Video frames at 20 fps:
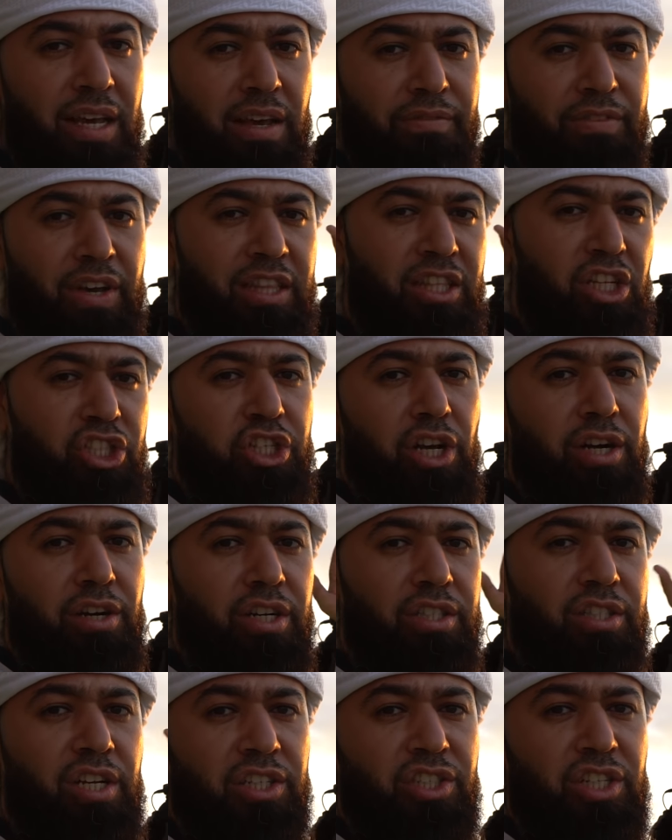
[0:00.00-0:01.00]
if you hit the shutter
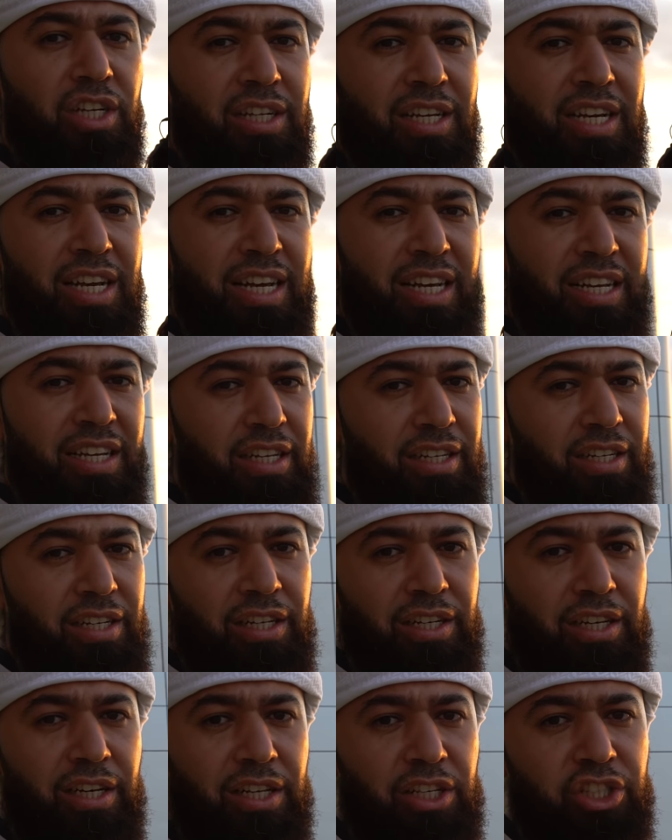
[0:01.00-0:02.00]
and touch it,
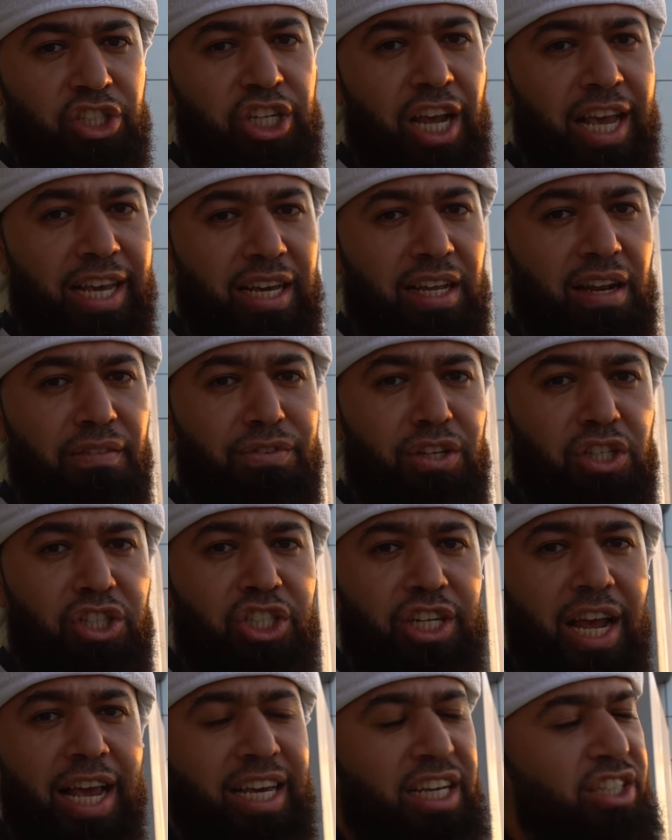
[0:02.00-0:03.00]
you're gonna shake it. If you
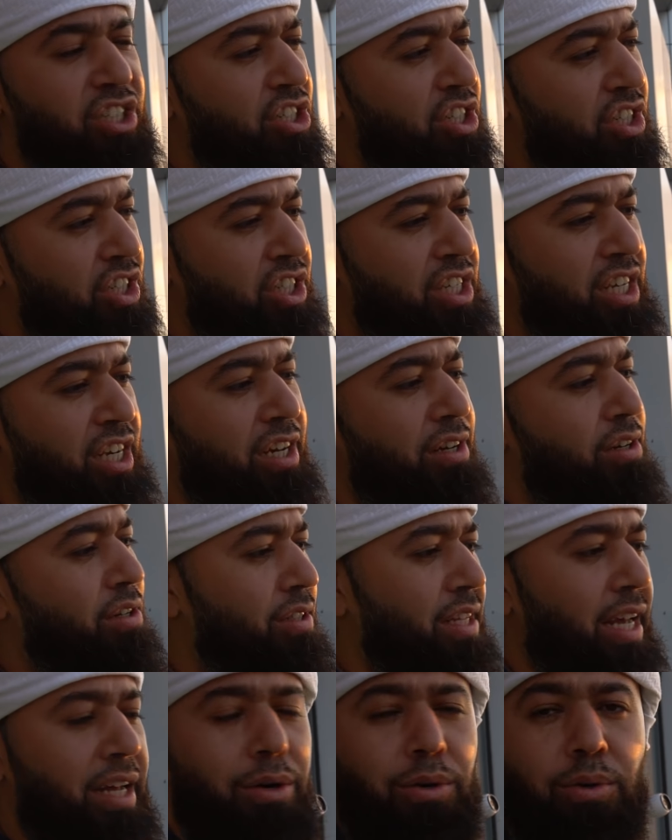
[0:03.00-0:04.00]
shake it, you just
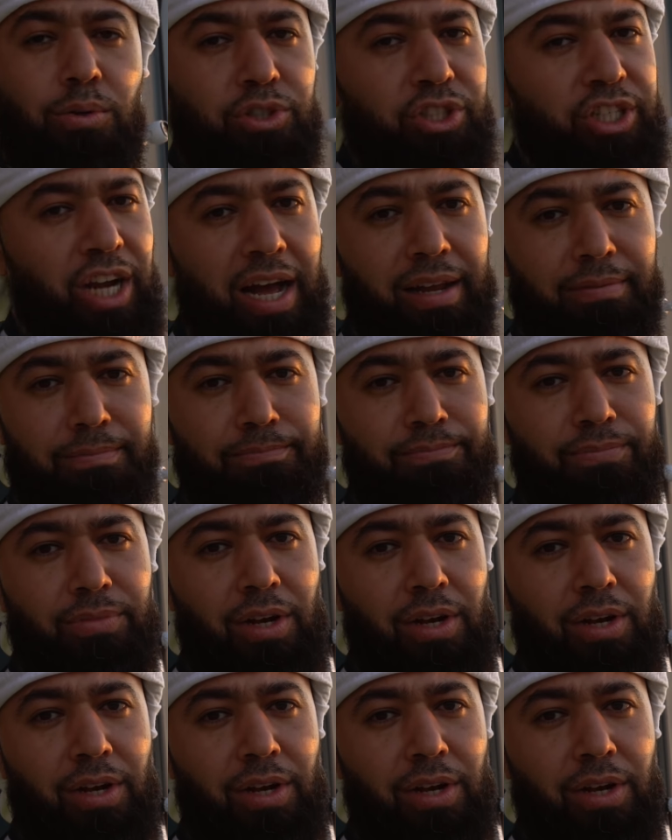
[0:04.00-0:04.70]
killed that whole shot.